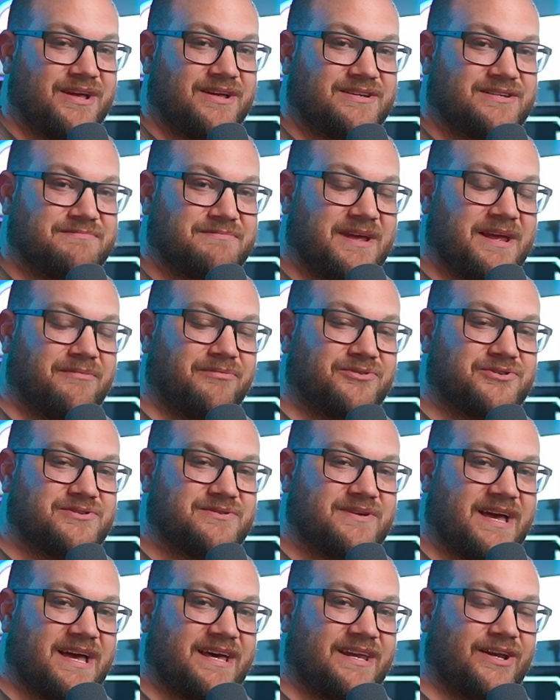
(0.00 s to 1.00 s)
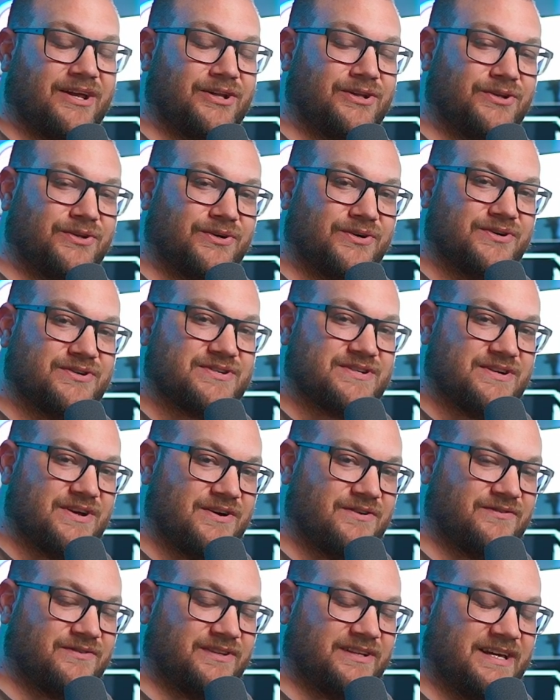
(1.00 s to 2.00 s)
to be able to add alerts and
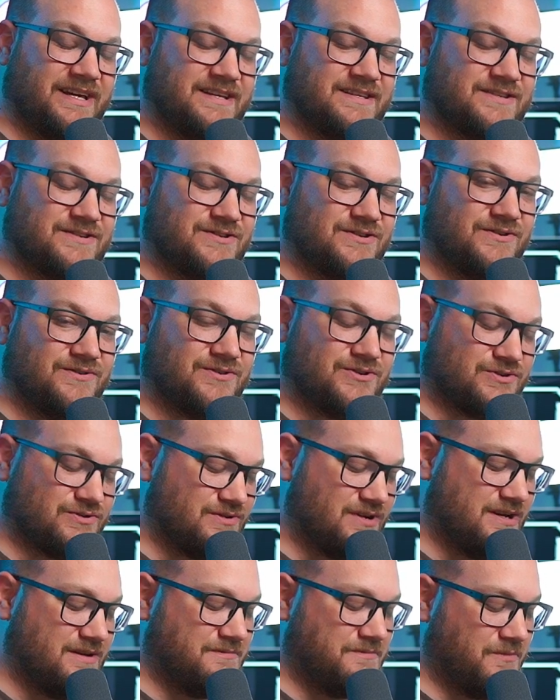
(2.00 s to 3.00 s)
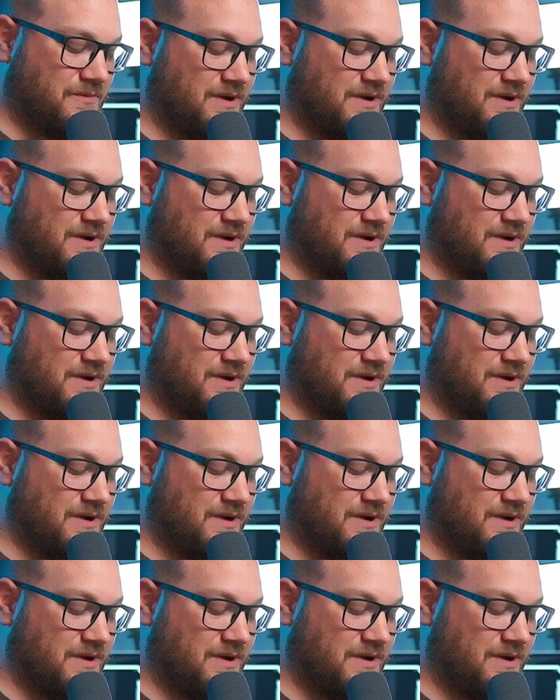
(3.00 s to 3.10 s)
overlays to your stream.